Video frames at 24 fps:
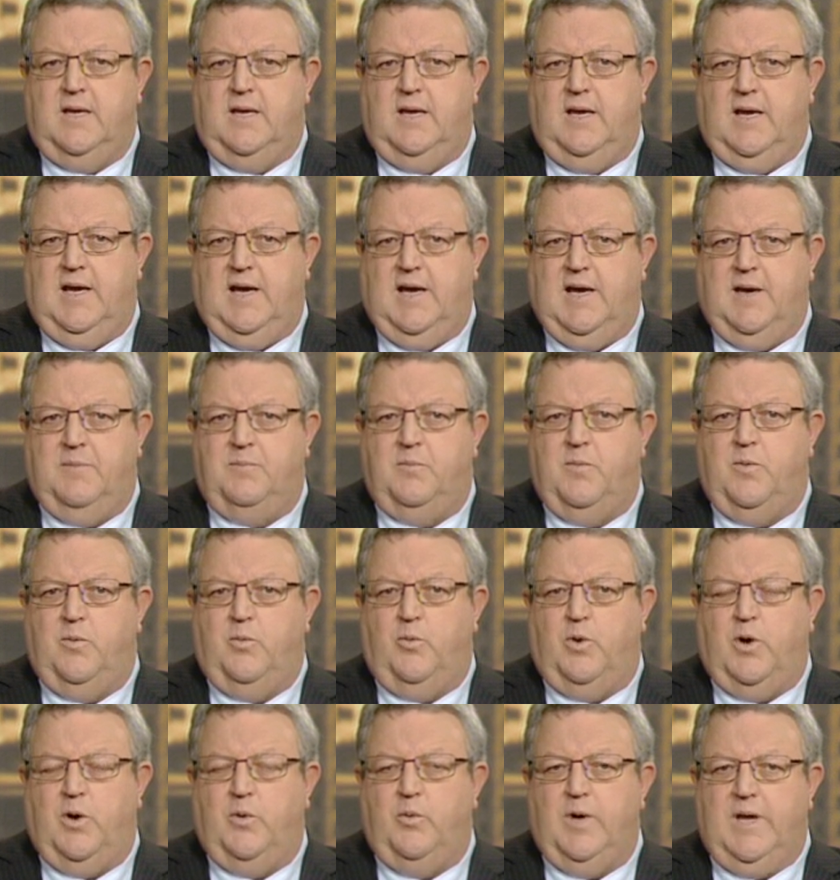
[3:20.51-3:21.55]

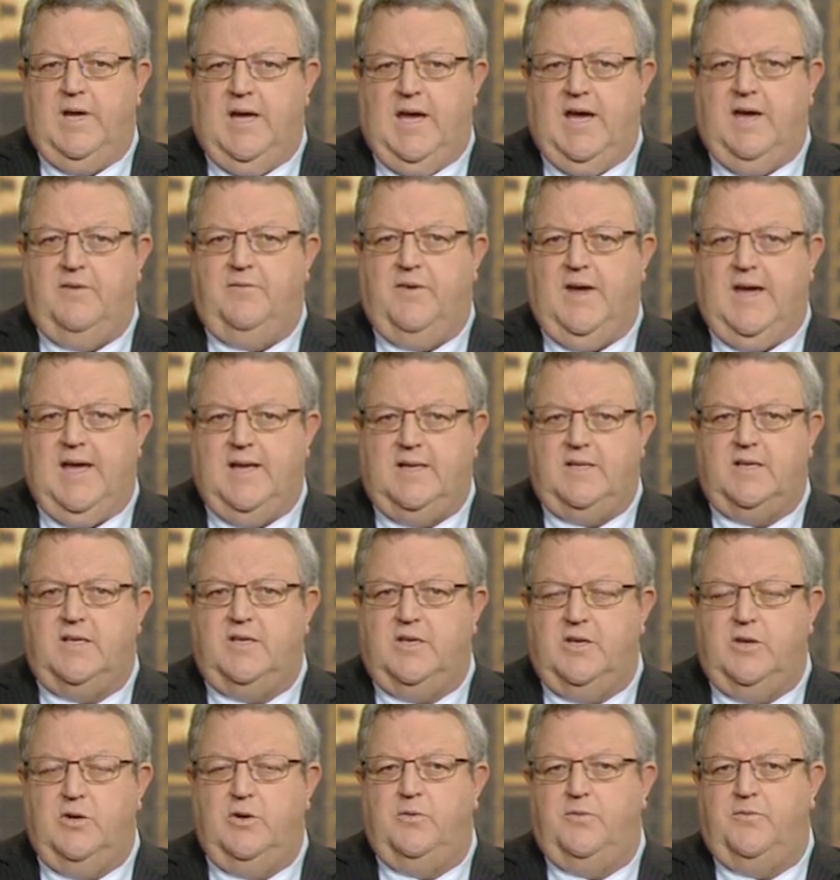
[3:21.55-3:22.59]
What we have had to
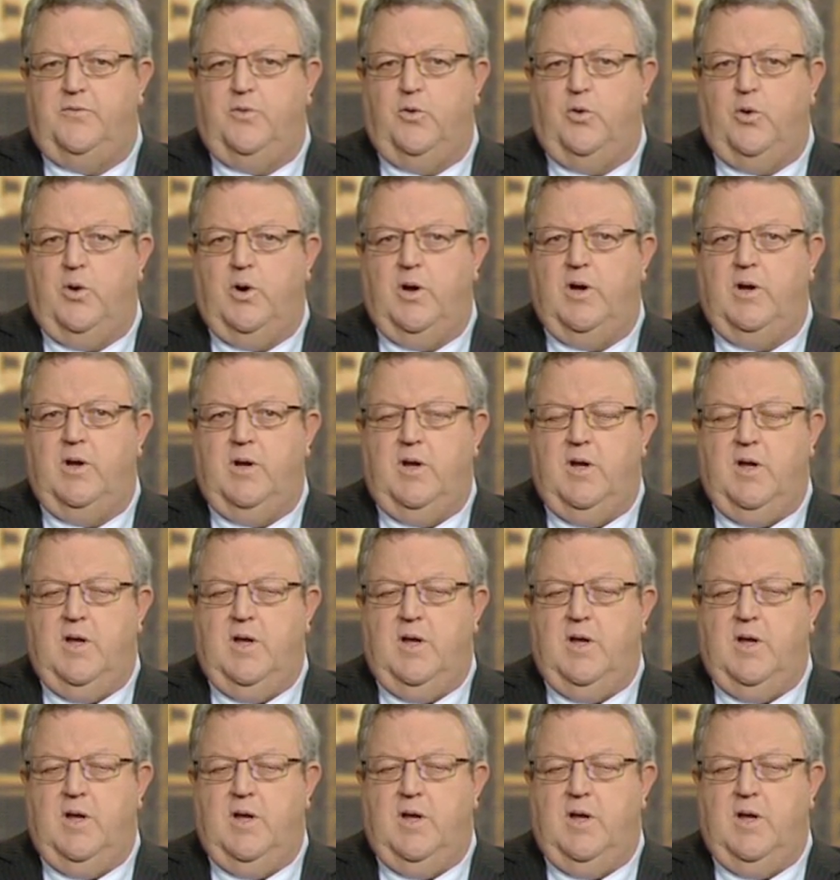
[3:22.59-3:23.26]
do for